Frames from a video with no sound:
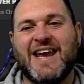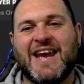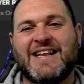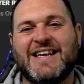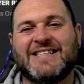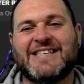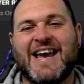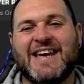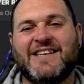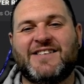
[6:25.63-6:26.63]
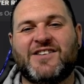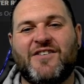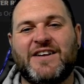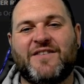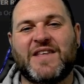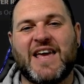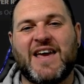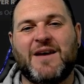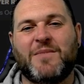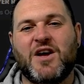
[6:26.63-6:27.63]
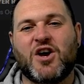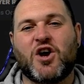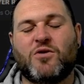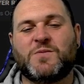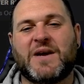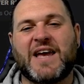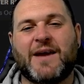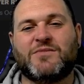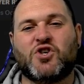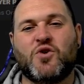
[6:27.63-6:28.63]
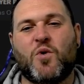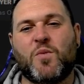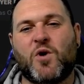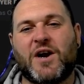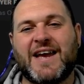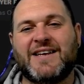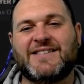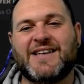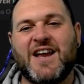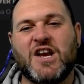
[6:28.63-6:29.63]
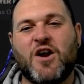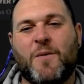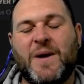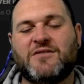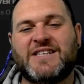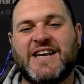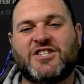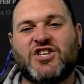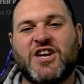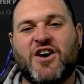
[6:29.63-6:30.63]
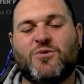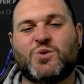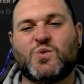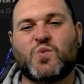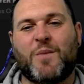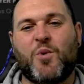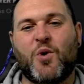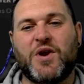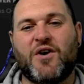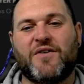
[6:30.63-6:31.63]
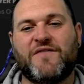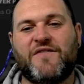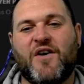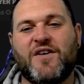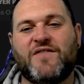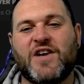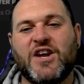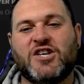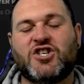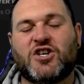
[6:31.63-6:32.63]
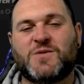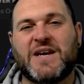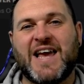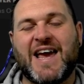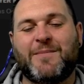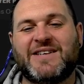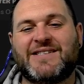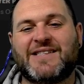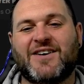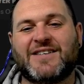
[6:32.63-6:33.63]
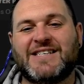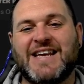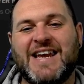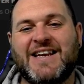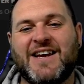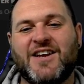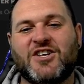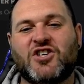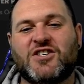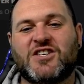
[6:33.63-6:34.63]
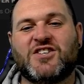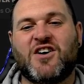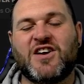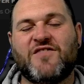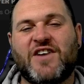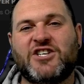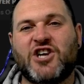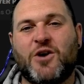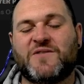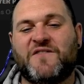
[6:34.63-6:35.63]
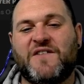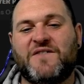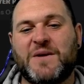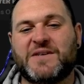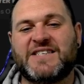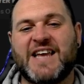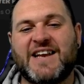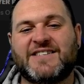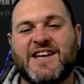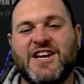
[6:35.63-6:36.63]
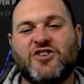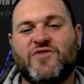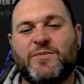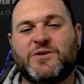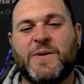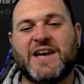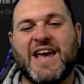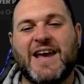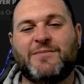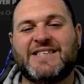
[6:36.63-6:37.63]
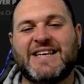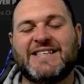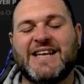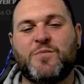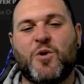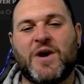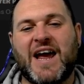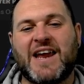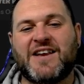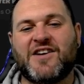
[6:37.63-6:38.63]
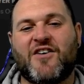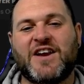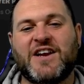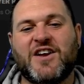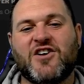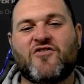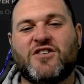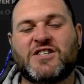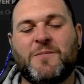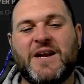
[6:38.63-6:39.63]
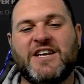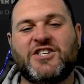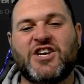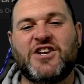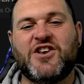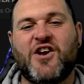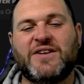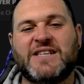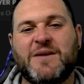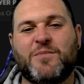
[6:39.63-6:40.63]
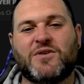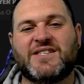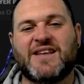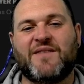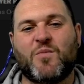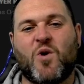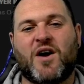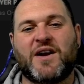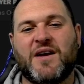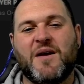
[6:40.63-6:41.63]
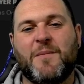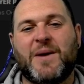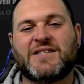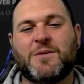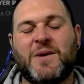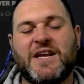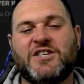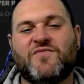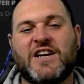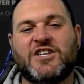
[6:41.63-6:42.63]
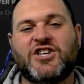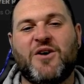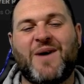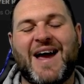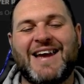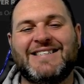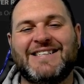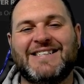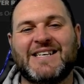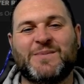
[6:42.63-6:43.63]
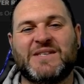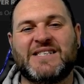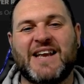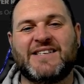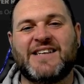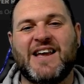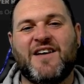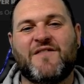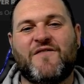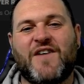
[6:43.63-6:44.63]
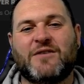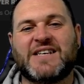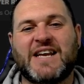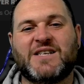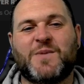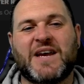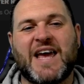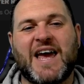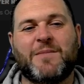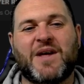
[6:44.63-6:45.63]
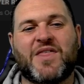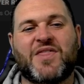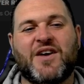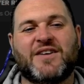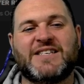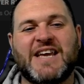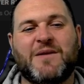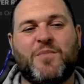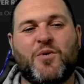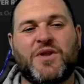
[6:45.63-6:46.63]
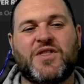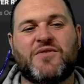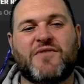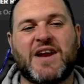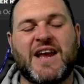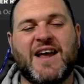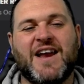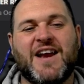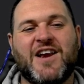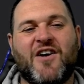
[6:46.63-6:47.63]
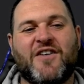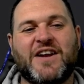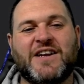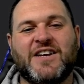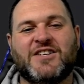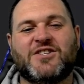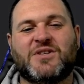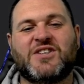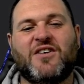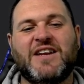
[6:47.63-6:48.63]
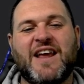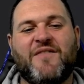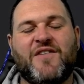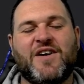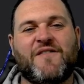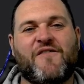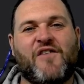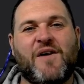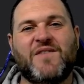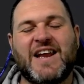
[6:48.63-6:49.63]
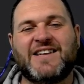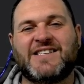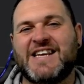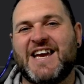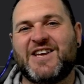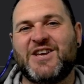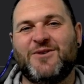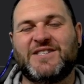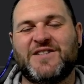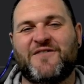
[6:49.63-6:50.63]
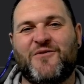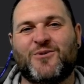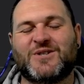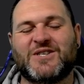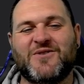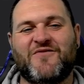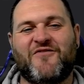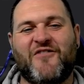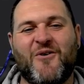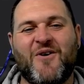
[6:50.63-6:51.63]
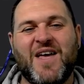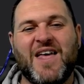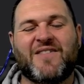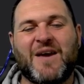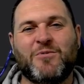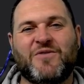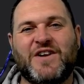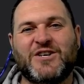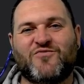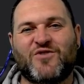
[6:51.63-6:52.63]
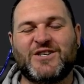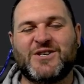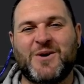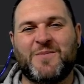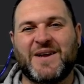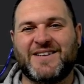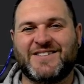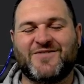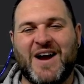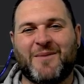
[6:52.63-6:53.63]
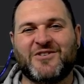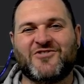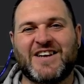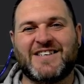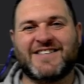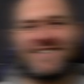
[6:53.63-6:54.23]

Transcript: In the attacking side of the game, goals per game 2.18, non-penalty XG goals was 1.95, shots per game is 13, shots on target ratio was 50%, dribbles per game 16.89, cross completion 19.71, pass completion ratio 86%, and fouls against per game 13.39. So a solid effort from Valencia using the 4-2-4. They would finish runners-up to Real Madrid.